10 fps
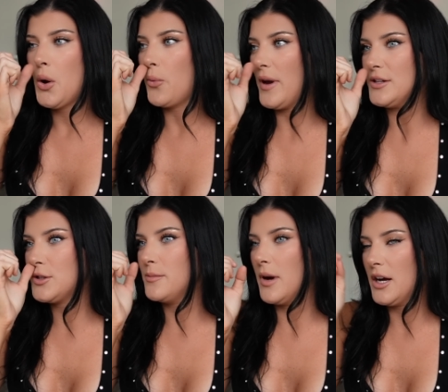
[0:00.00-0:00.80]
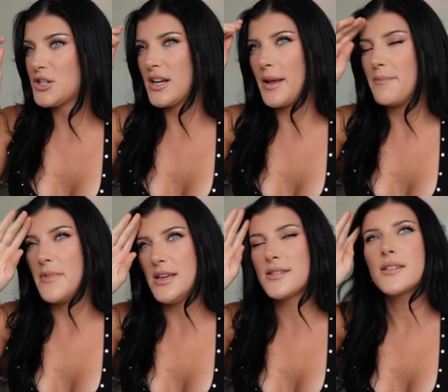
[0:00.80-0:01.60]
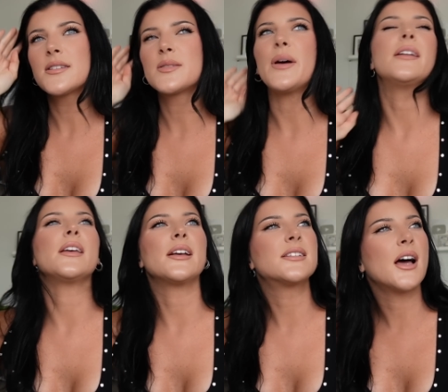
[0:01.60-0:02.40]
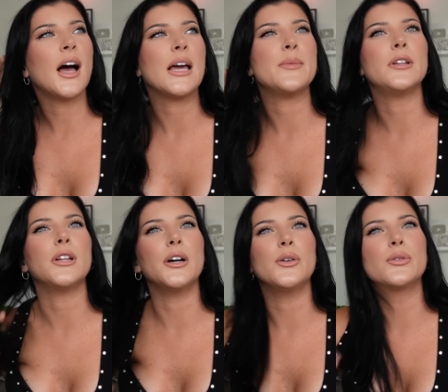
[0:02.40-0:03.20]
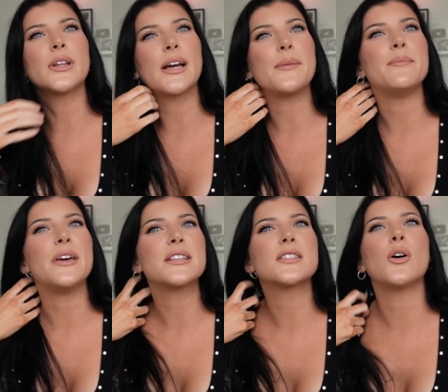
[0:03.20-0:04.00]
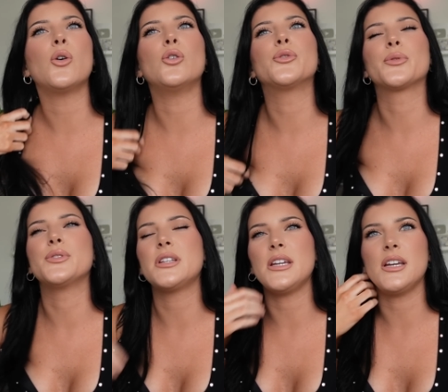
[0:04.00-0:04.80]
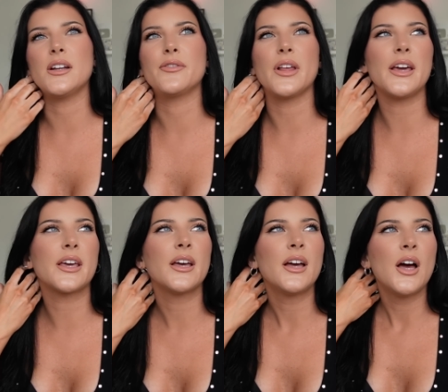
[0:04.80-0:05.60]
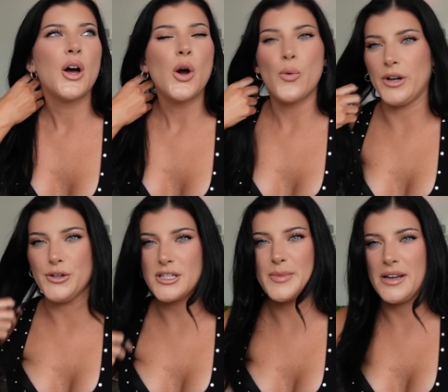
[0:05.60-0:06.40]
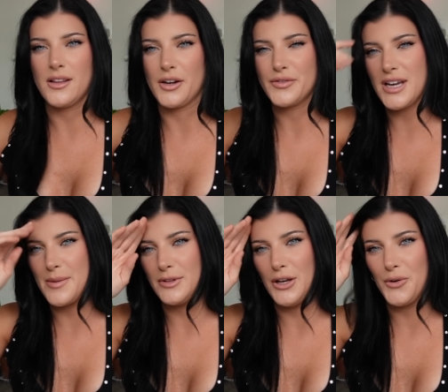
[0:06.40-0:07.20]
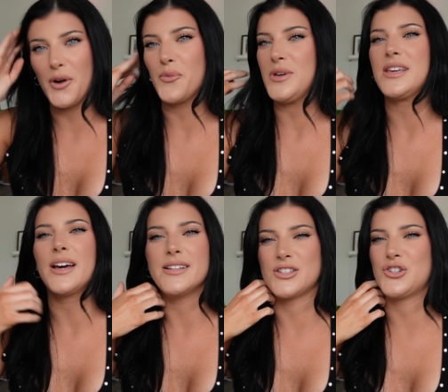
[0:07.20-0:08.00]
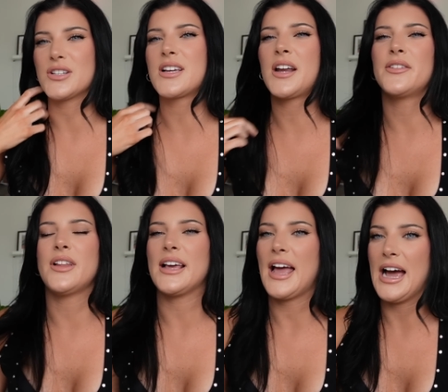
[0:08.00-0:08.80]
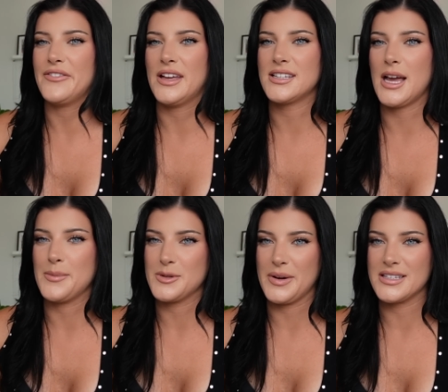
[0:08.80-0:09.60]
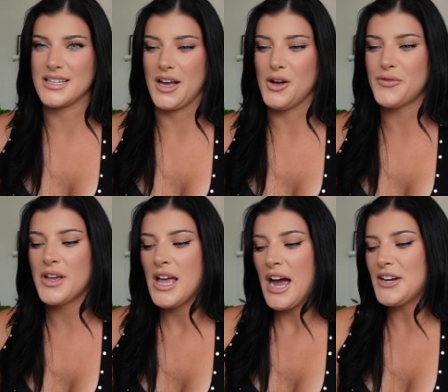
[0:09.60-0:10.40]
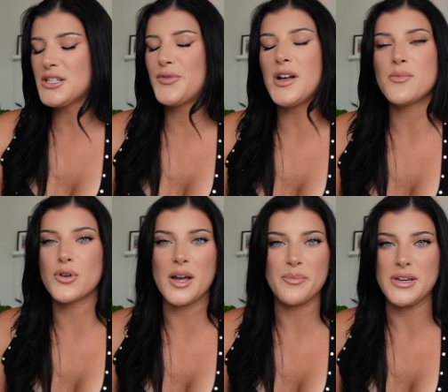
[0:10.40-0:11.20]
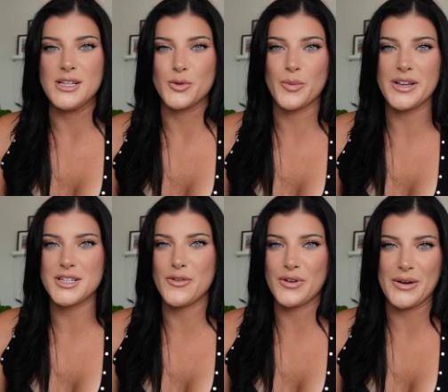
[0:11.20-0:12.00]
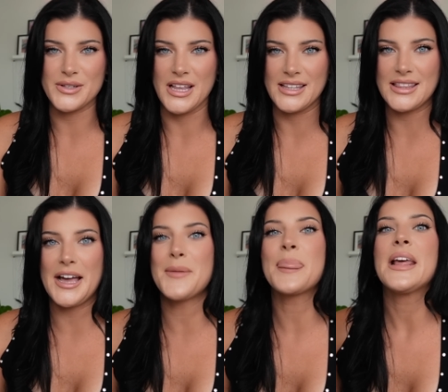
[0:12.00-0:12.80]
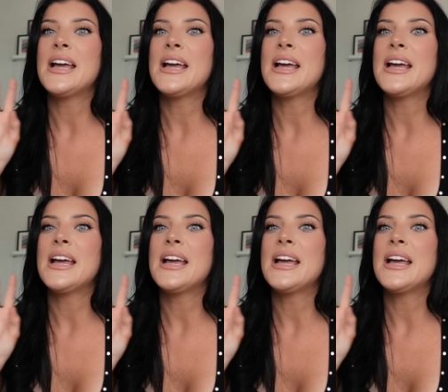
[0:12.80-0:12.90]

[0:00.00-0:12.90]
way too much and I miss spending time alone. Like I miss the old routine of like when I used to spend a lot of time alone on weekends and just kind of like had that time to myself. I just felt more at peace with myself when I was like that